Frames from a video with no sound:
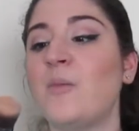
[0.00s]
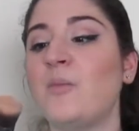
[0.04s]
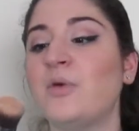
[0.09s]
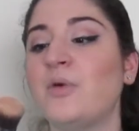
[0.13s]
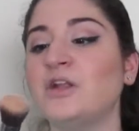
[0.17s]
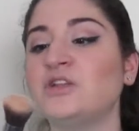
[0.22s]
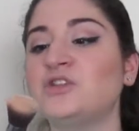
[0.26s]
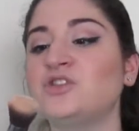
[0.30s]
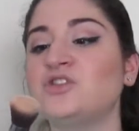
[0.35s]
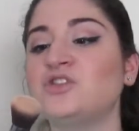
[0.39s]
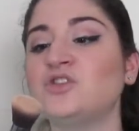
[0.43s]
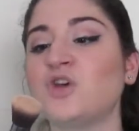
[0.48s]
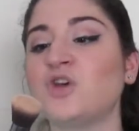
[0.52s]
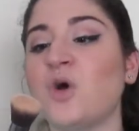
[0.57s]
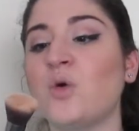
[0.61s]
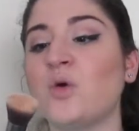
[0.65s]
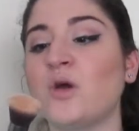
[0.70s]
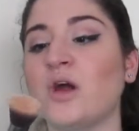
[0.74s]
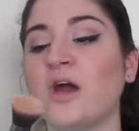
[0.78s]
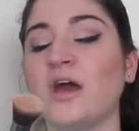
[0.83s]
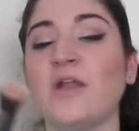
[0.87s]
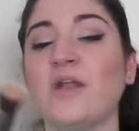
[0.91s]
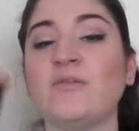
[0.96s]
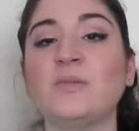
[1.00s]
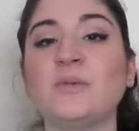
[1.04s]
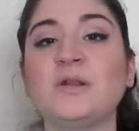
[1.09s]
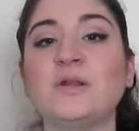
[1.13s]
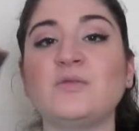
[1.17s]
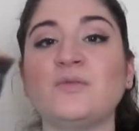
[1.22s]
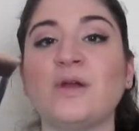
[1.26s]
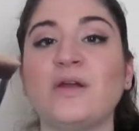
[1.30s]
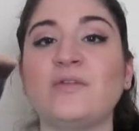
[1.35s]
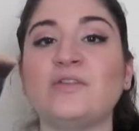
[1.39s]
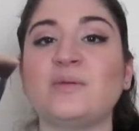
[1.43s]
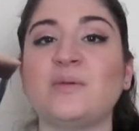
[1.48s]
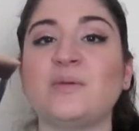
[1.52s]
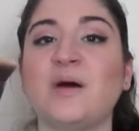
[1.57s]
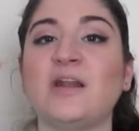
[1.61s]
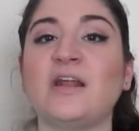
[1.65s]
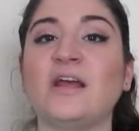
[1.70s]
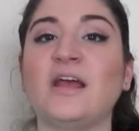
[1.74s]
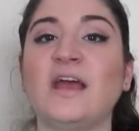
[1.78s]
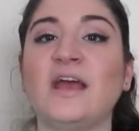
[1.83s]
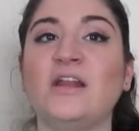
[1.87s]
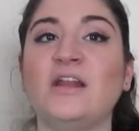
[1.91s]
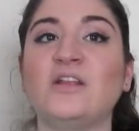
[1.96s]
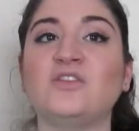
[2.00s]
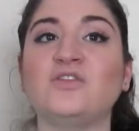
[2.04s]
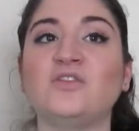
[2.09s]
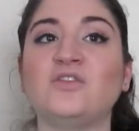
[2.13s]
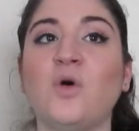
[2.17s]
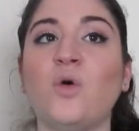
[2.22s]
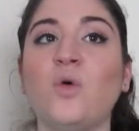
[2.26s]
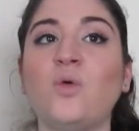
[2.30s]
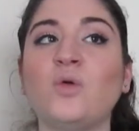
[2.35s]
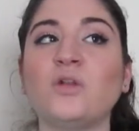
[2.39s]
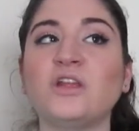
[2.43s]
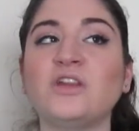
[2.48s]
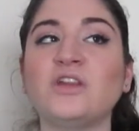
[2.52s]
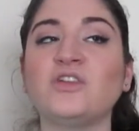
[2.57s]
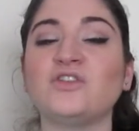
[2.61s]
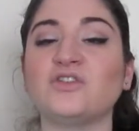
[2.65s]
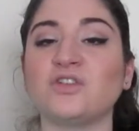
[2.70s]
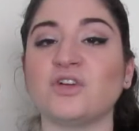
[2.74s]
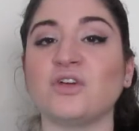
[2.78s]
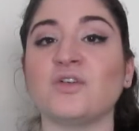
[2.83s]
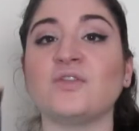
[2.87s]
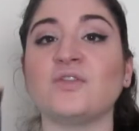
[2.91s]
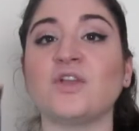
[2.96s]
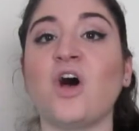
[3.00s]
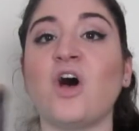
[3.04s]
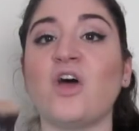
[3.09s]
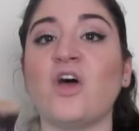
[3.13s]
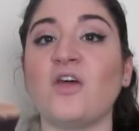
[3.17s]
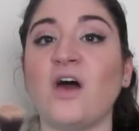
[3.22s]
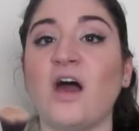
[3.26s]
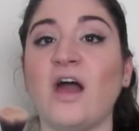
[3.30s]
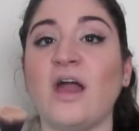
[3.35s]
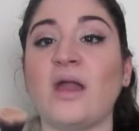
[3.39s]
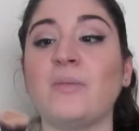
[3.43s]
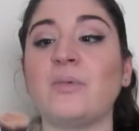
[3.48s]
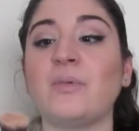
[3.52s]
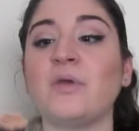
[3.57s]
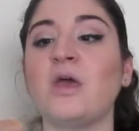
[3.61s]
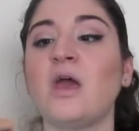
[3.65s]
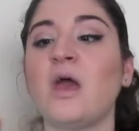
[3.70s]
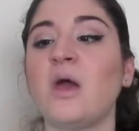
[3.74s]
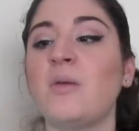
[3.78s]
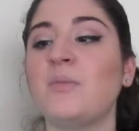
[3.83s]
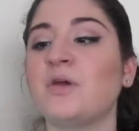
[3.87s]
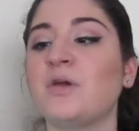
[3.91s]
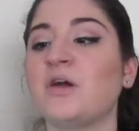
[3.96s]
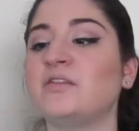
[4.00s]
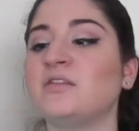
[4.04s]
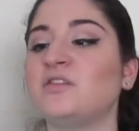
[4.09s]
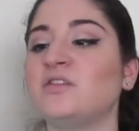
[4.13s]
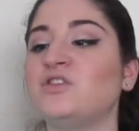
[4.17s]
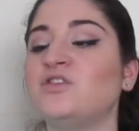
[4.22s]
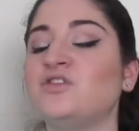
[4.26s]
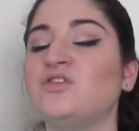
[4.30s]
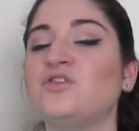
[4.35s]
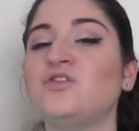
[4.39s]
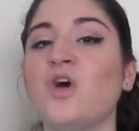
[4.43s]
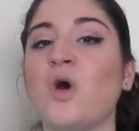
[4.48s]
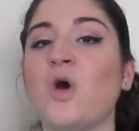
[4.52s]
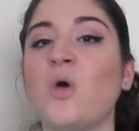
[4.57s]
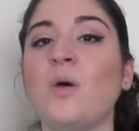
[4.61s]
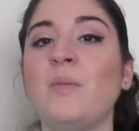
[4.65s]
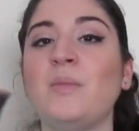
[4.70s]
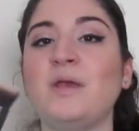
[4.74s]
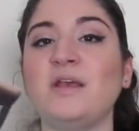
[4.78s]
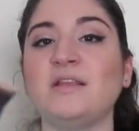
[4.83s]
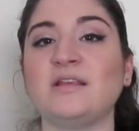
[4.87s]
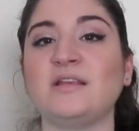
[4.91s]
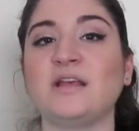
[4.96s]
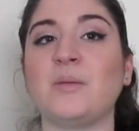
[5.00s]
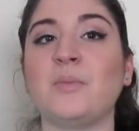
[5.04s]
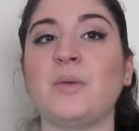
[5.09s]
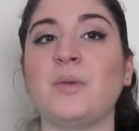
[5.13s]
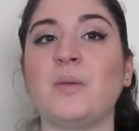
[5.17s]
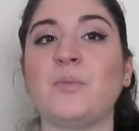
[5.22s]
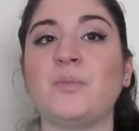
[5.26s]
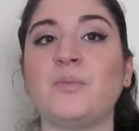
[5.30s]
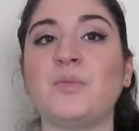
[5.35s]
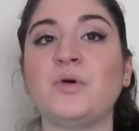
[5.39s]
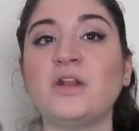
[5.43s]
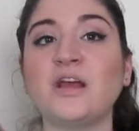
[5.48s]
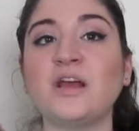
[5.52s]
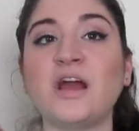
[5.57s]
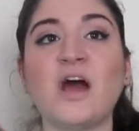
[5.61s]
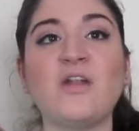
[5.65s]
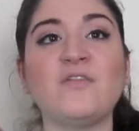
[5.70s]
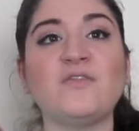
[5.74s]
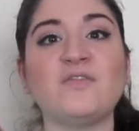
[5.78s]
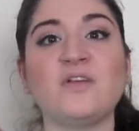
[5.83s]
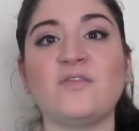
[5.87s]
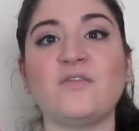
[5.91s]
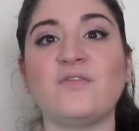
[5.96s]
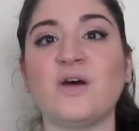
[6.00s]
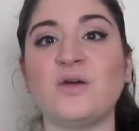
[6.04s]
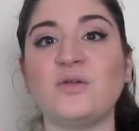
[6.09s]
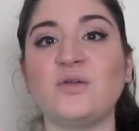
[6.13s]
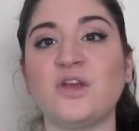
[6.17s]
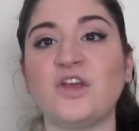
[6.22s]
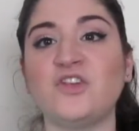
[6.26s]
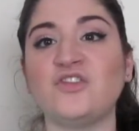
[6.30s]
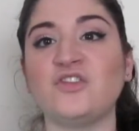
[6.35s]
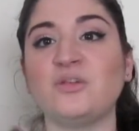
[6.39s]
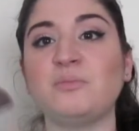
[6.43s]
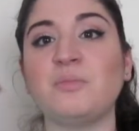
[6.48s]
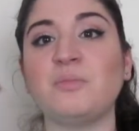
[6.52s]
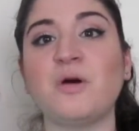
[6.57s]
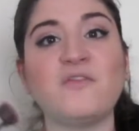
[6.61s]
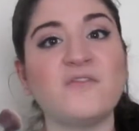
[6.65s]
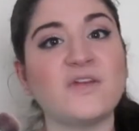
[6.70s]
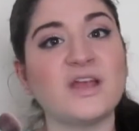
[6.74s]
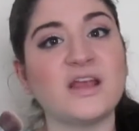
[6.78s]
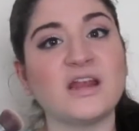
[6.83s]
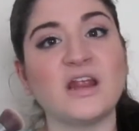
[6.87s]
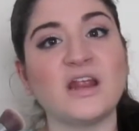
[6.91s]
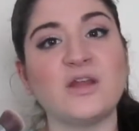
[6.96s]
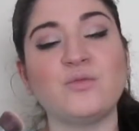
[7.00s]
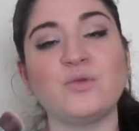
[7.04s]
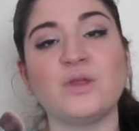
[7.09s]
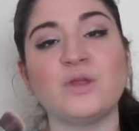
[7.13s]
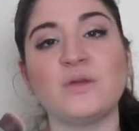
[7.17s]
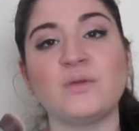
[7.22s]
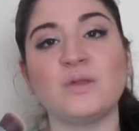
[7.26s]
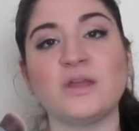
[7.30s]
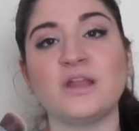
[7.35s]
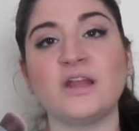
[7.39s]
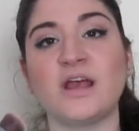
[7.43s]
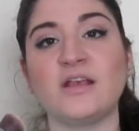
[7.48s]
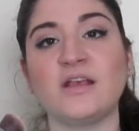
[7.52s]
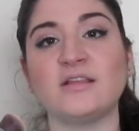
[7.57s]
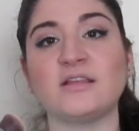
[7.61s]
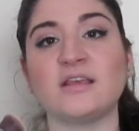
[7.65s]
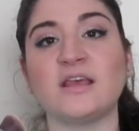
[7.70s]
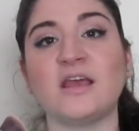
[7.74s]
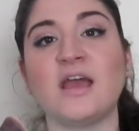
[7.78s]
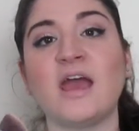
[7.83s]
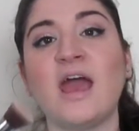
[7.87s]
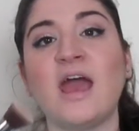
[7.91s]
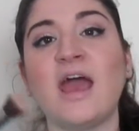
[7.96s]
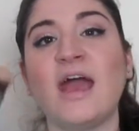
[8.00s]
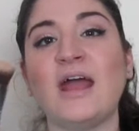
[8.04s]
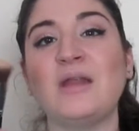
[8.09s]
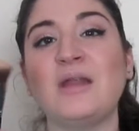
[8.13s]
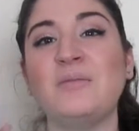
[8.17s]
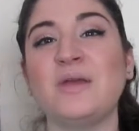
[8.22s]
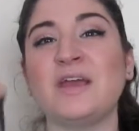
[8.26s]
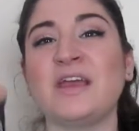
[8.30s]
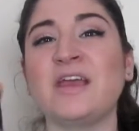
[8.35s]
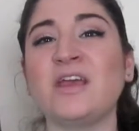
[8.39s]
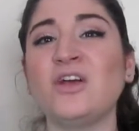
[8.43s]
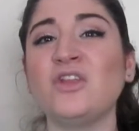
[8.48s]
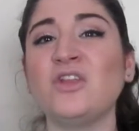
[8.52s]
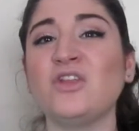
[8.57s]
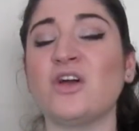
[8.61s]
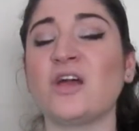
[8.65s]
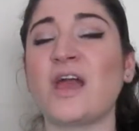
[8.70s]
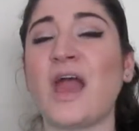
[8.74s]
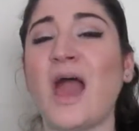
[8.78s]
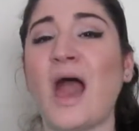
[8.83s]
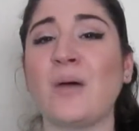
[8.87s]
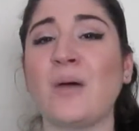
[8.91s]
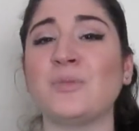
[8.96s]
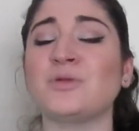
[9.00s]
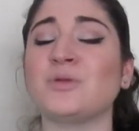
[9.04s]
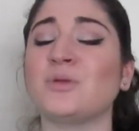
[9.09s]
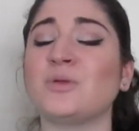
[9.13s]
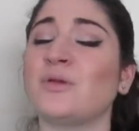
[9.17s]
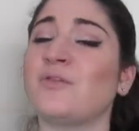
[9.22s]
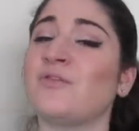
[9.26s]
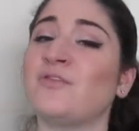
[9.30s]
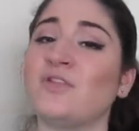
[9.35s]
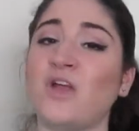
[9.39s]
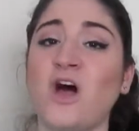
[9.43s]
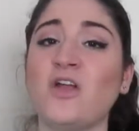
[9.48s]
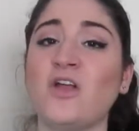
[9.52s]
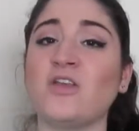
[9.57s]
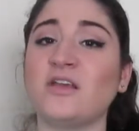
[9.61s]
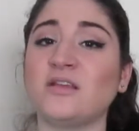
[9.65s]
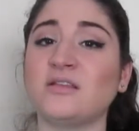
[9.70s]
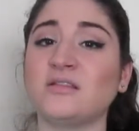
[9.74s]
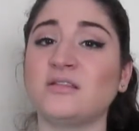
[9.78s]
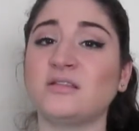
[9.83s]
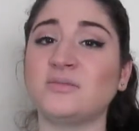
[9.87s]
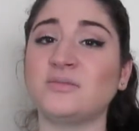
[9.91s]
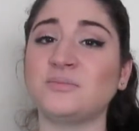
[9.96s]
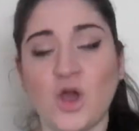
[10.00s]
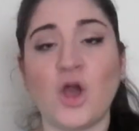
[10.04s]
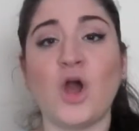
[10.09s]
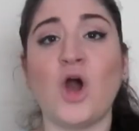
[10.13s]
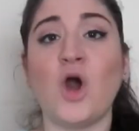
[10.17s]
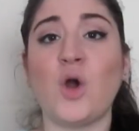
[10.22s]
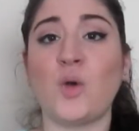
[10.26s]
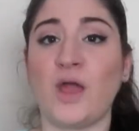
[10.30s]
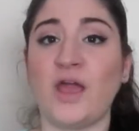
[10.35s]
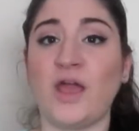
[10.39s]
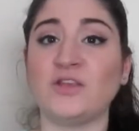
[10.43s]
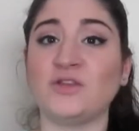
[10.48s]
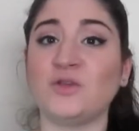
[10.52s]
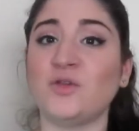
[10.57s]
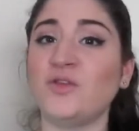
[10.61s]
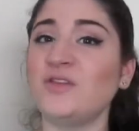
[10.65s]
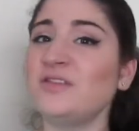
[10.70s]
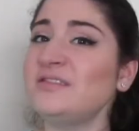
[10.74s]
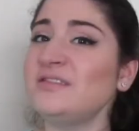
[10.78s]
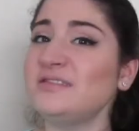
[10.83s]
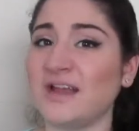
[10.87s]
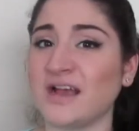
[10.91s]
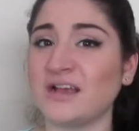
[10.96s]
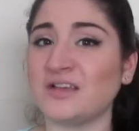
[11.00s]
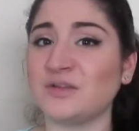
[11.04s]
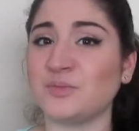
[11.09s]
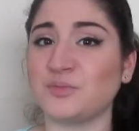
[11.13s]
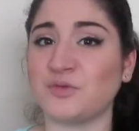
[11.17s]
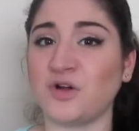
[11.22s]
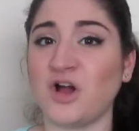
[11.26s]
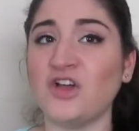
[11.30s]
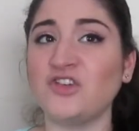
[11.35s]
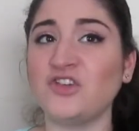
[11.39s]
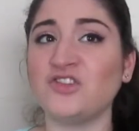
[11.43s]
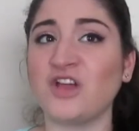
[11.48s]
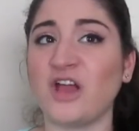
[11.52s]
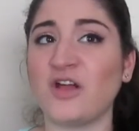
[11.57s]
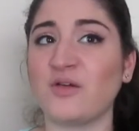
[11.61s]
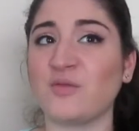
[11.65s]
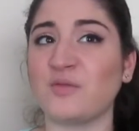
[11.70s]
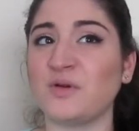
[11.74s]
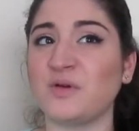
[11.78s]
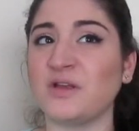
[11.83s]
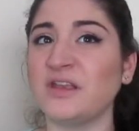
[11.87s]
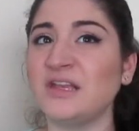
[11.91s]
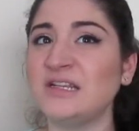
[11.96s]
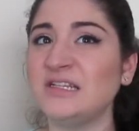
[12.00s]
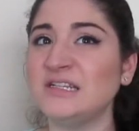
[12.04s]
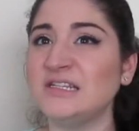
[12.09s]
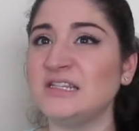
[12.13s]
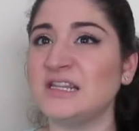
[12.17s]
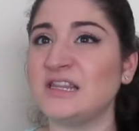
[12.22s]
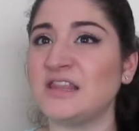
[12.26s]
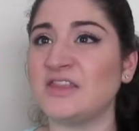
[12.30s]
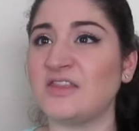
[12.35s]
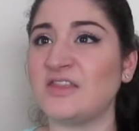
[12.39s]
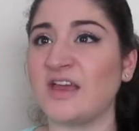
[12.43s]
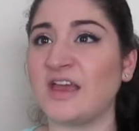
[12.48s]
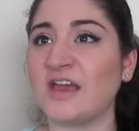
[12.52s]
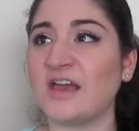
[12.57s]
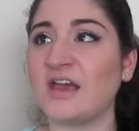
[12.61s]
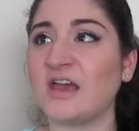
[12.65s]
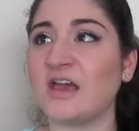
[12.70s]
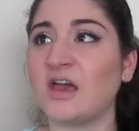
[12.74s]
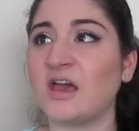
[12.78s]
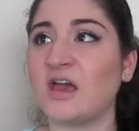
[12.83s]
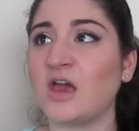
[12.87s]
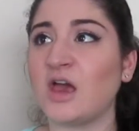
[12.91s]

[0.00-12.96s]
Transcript: but it's so good. Everybody raves about it, and it totally deserves all the hype, because it's so amazing about putting on foundation, buffing it in really nicely, and making it look absolutely flawless. Okay, so this next brush, I really didn't think